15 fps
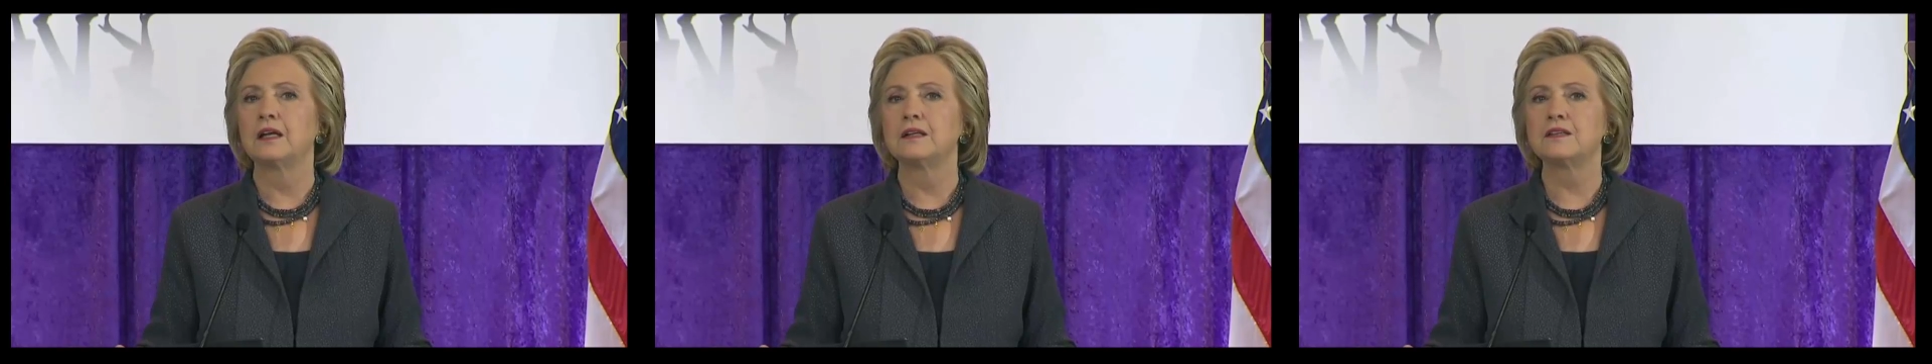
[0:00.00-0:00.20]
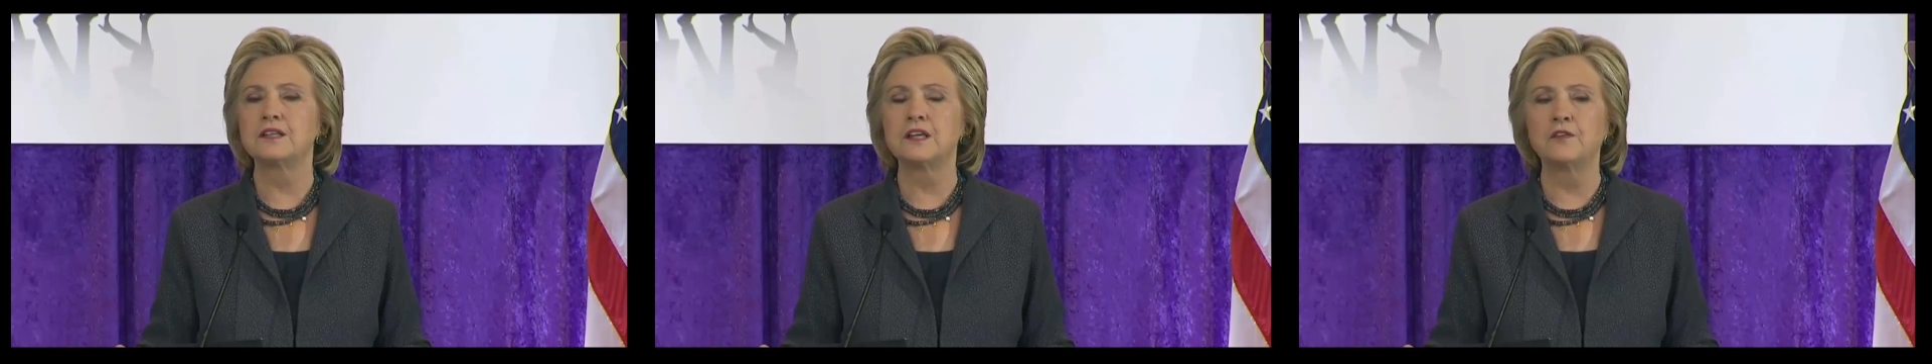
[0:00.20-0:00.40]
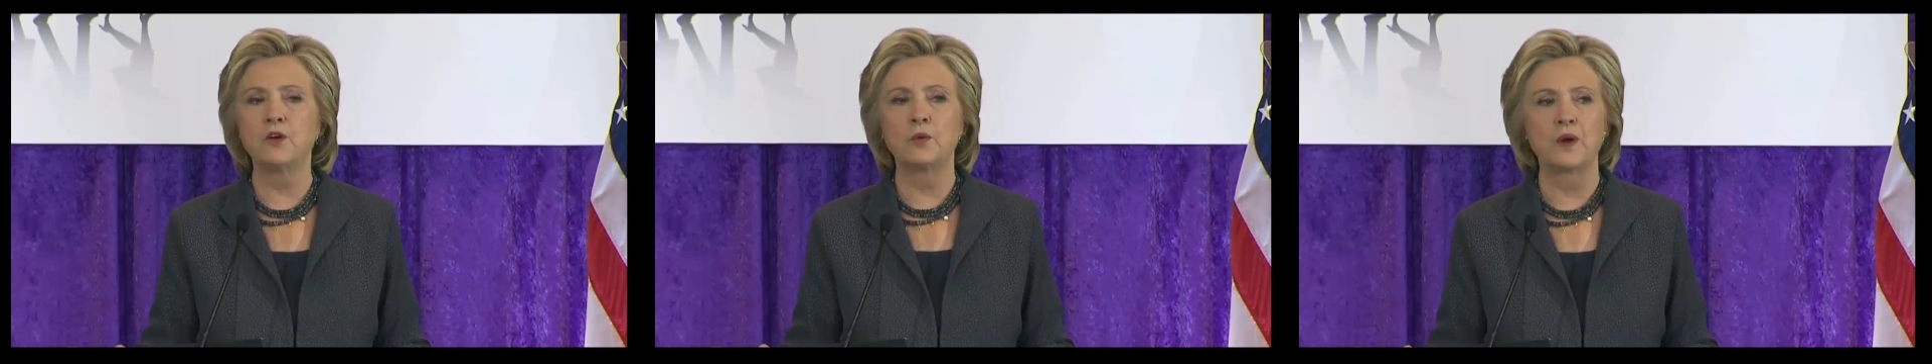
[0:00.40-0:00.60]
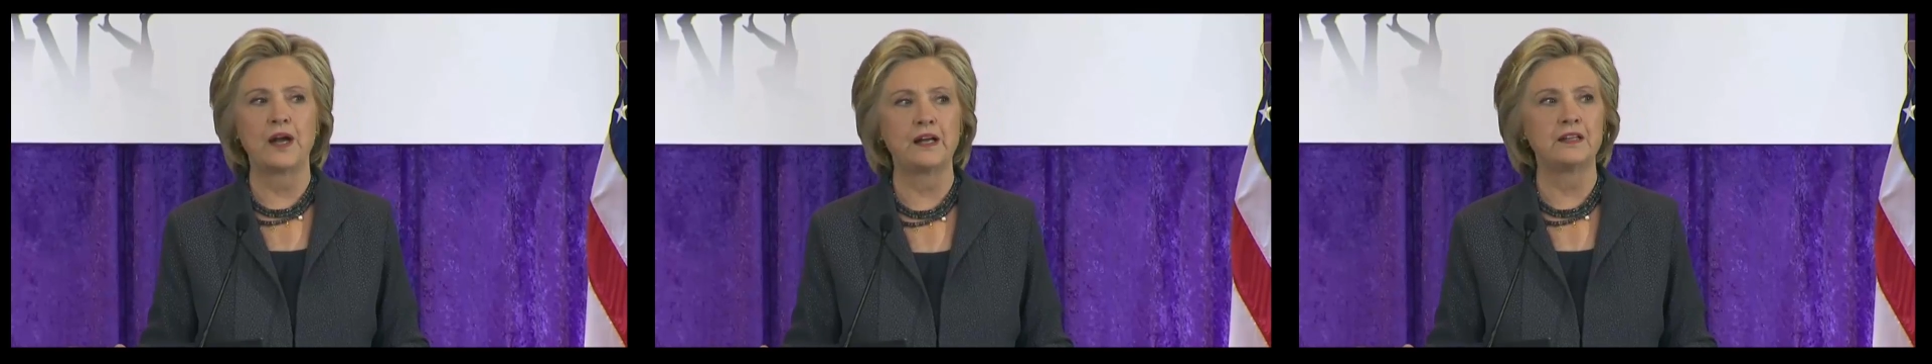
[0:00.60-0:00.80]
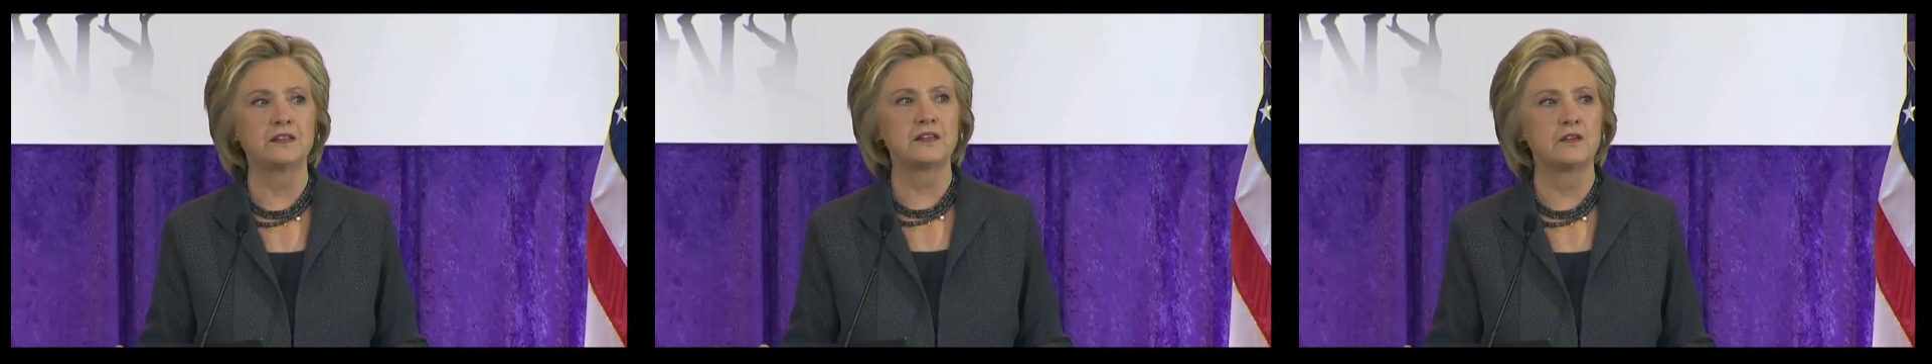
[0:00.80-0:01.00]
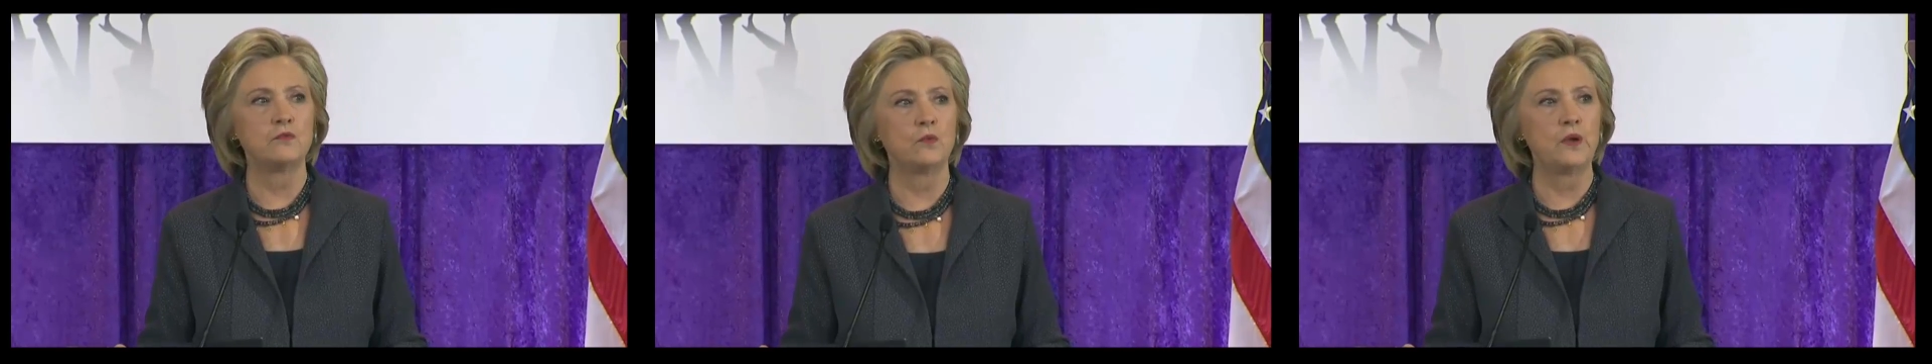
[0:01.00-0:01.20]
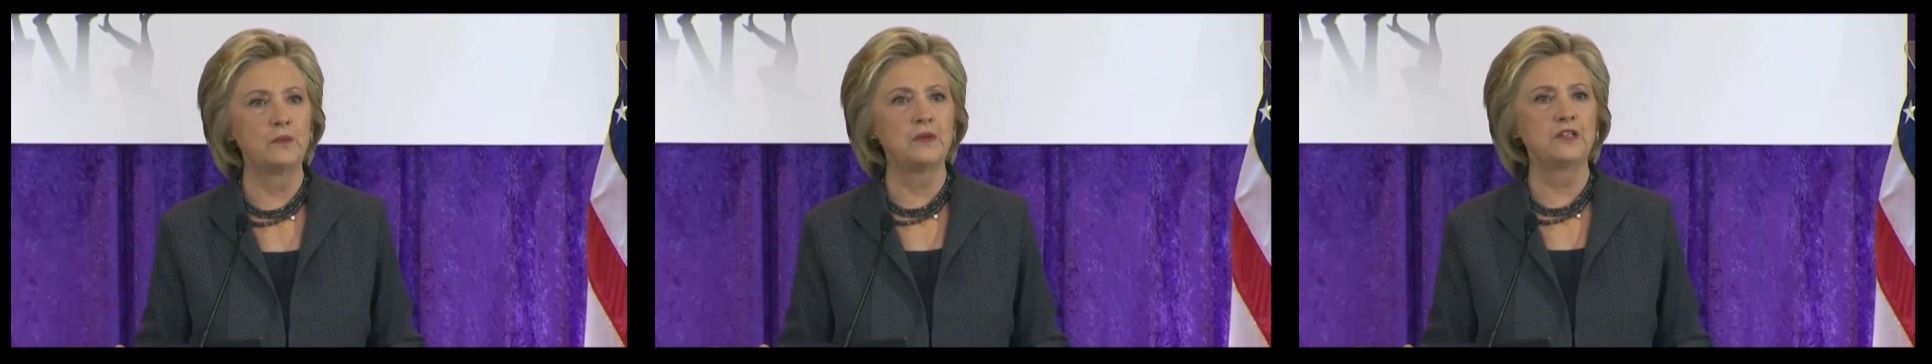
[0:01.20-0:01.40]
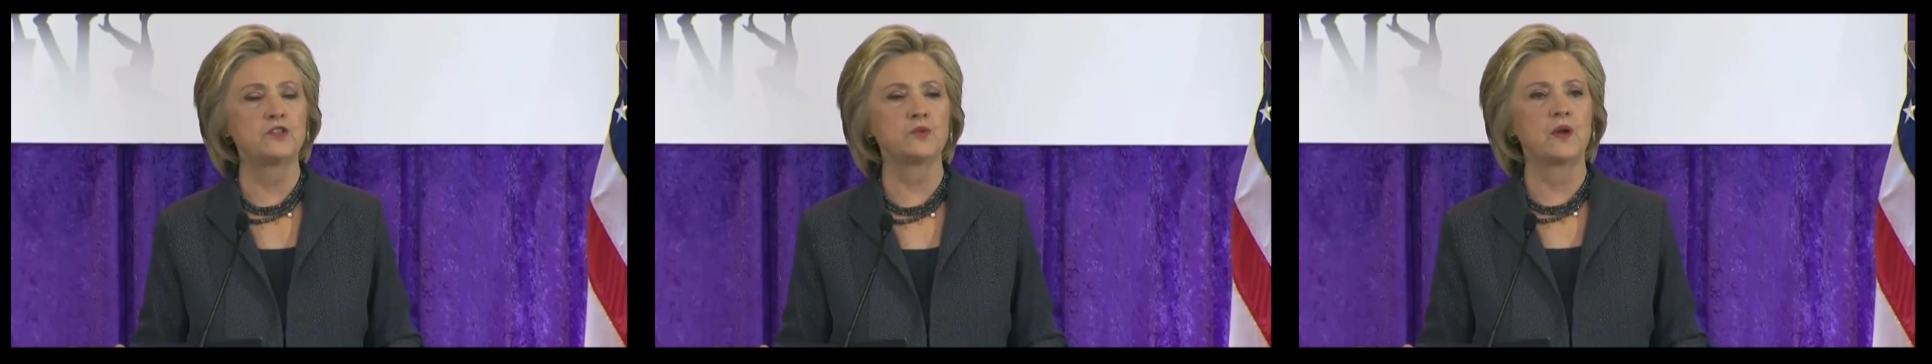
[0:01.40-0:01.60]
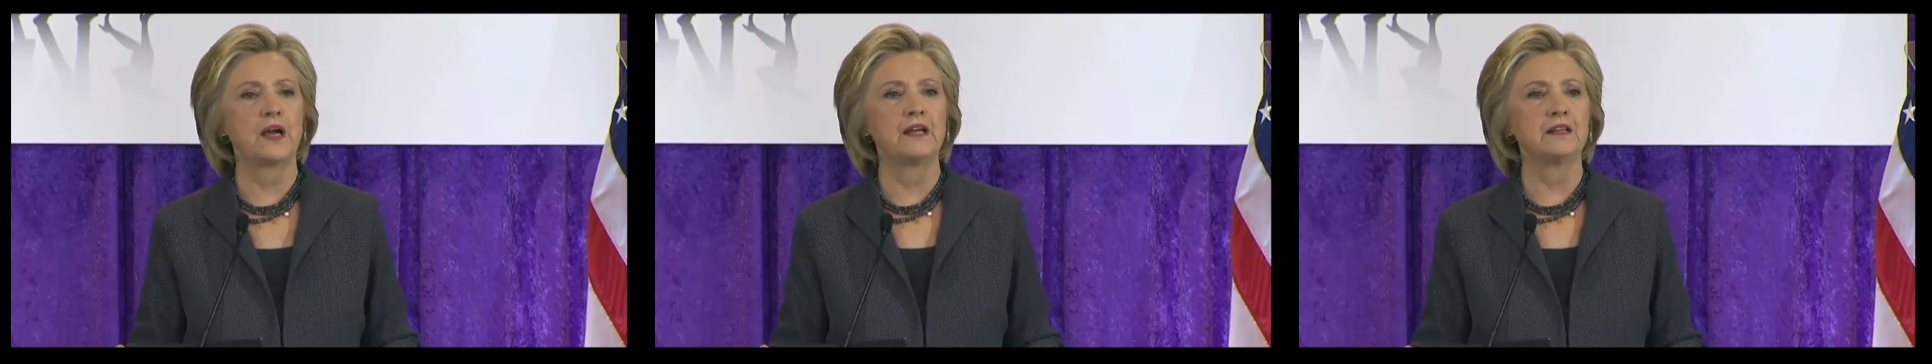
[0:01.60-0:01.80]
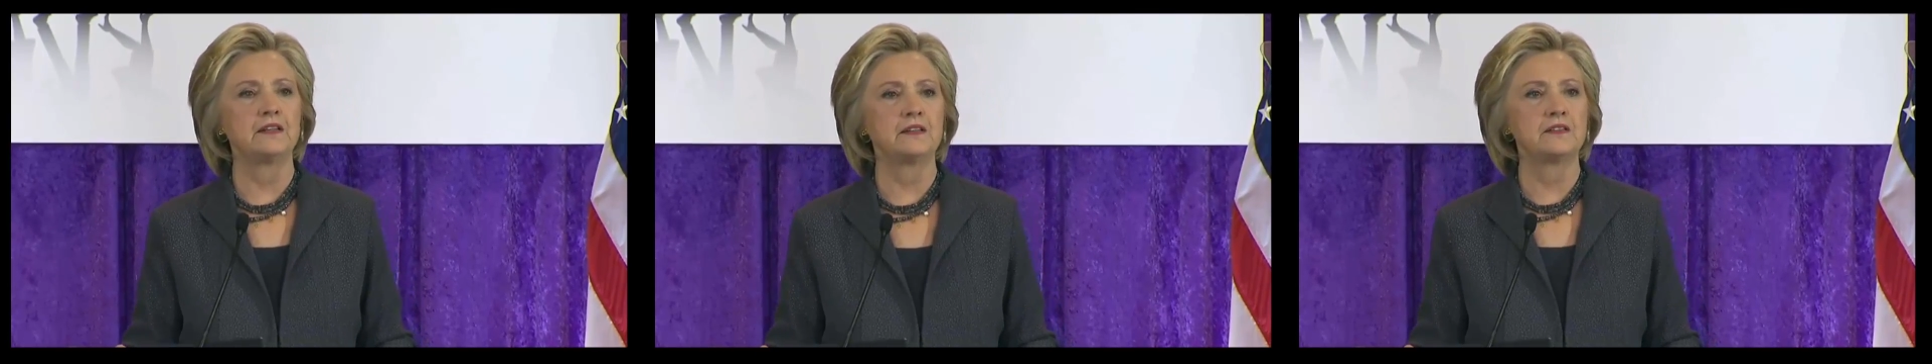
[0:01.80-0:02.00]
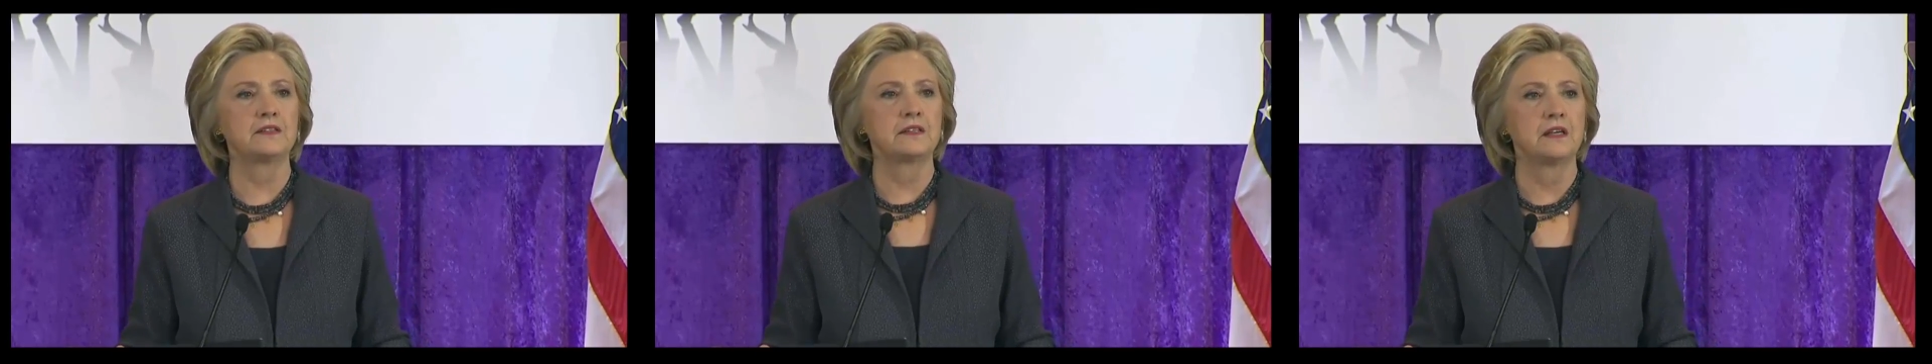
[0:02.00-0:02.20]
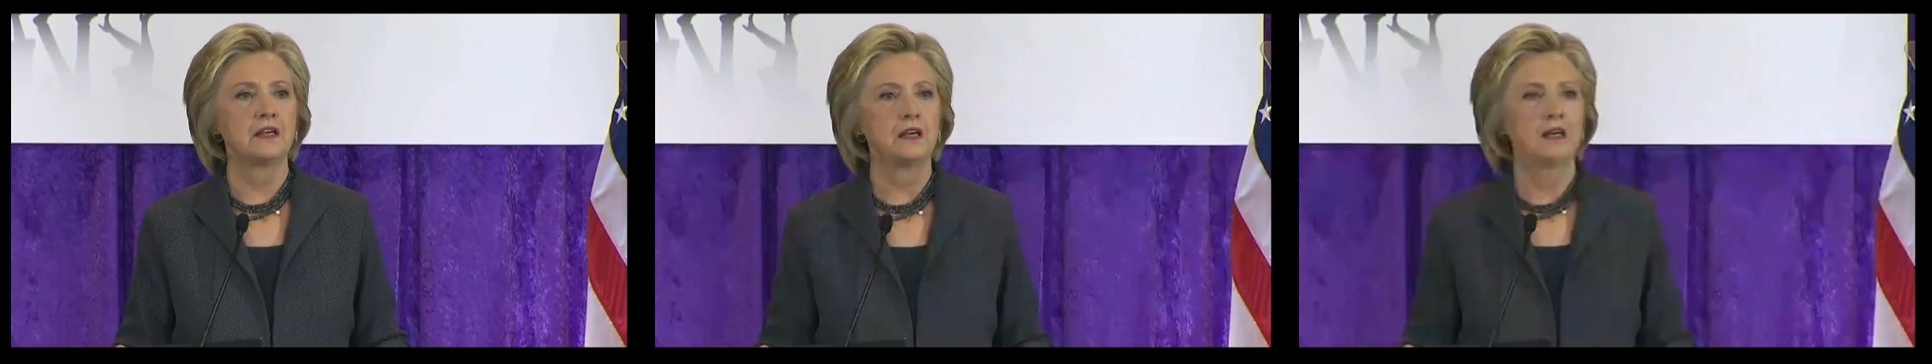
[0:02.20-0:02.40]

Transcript: Civil rights and women's rights,